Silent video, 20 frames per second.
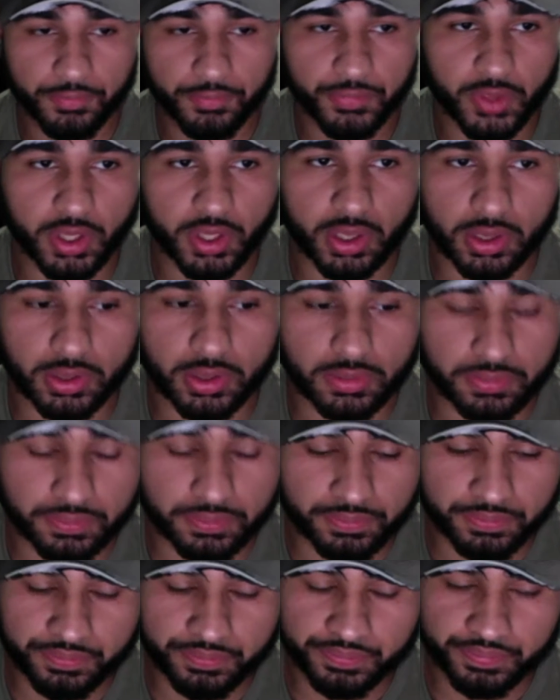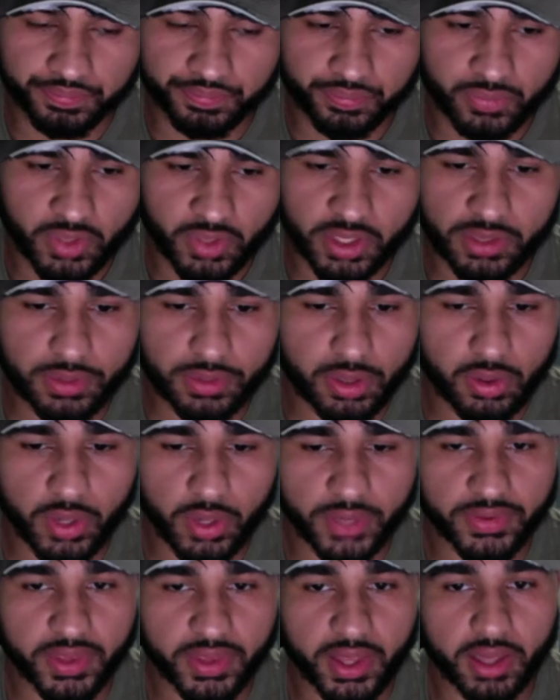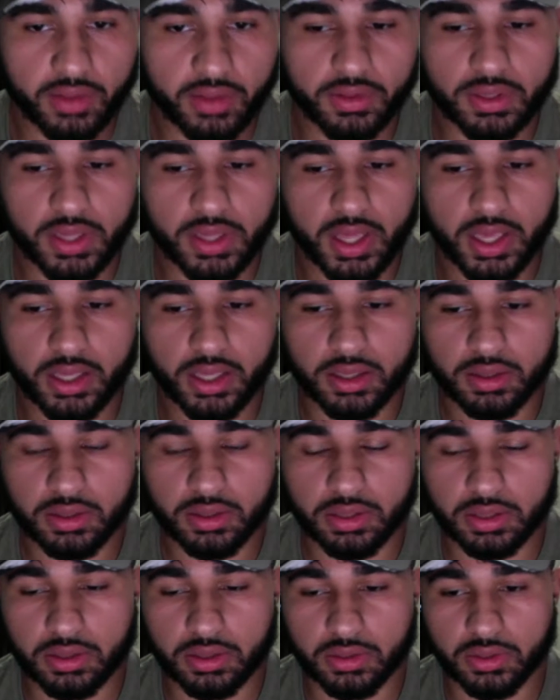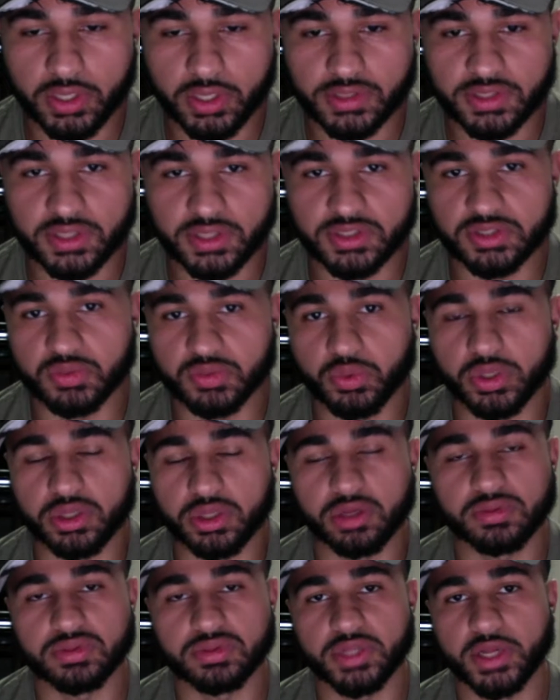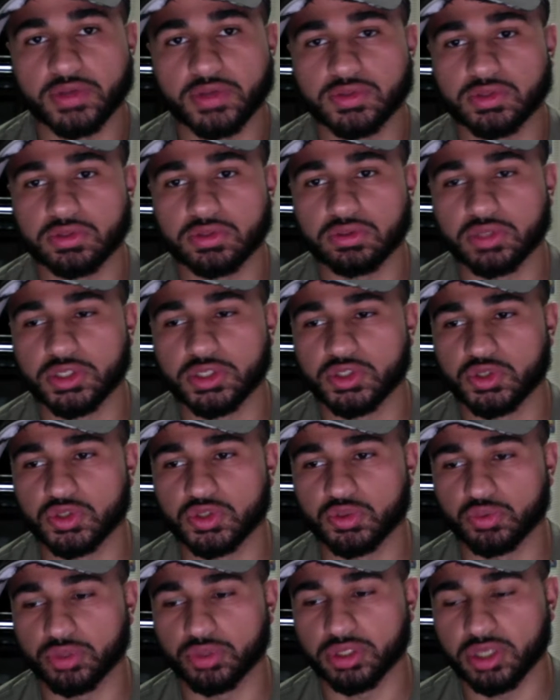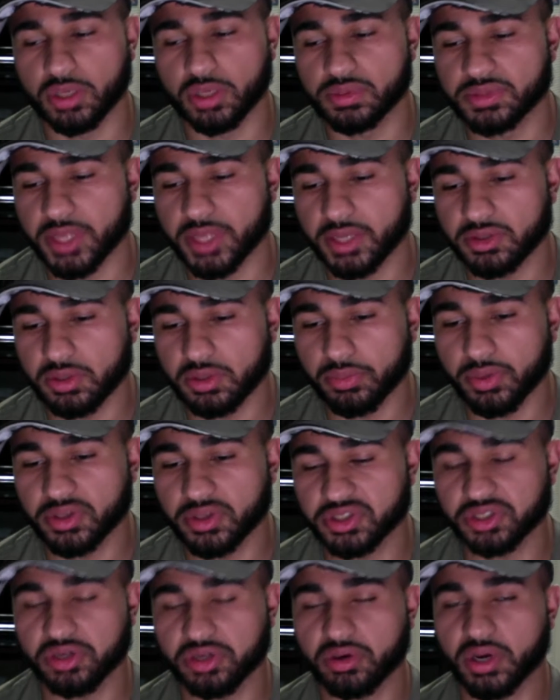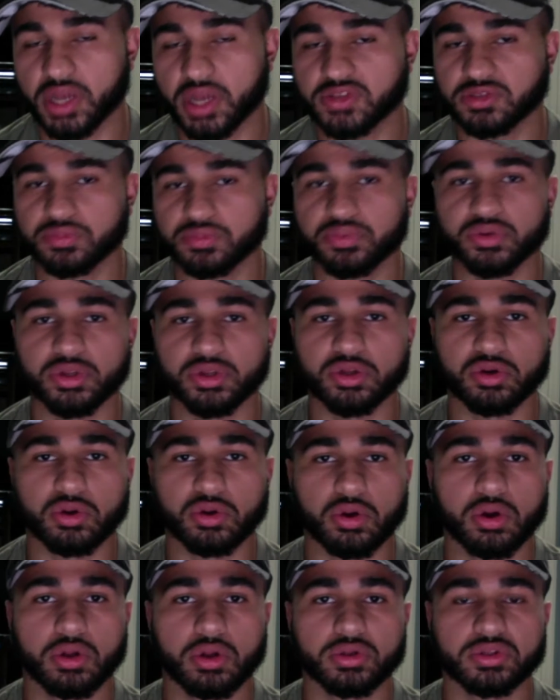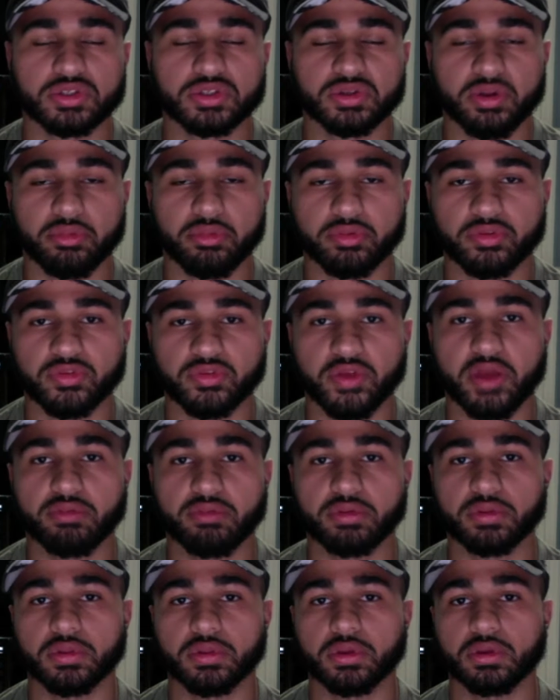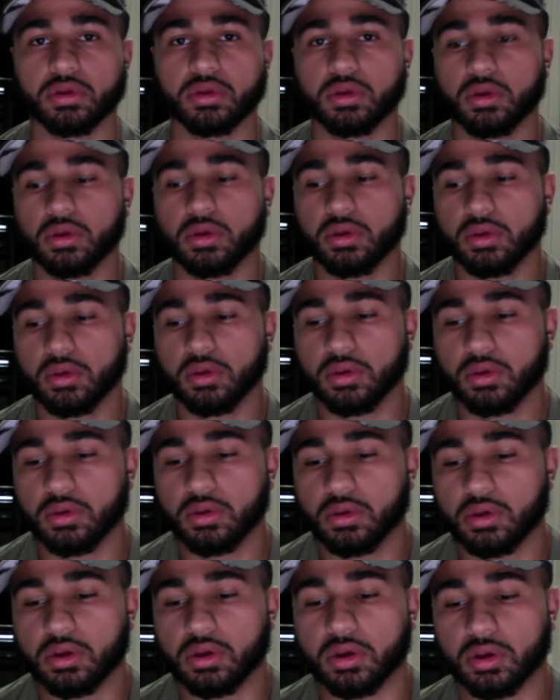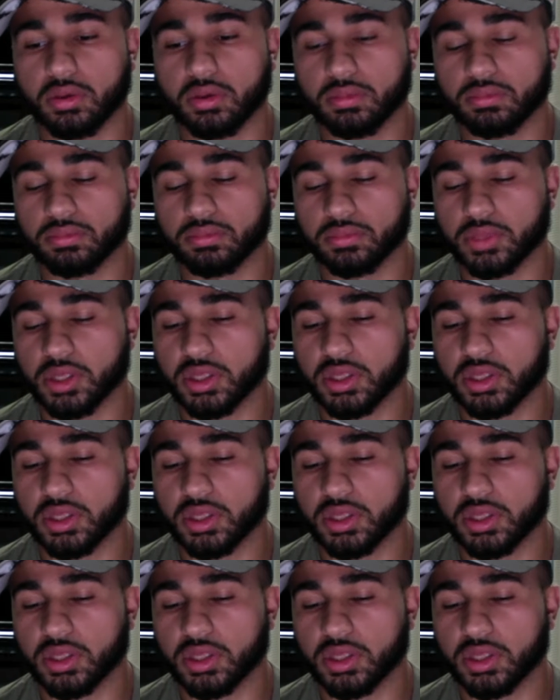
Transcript: And, at the end of the day, that's just what it comes down to. It just really comes down to busting your ass and putting your all into everything. And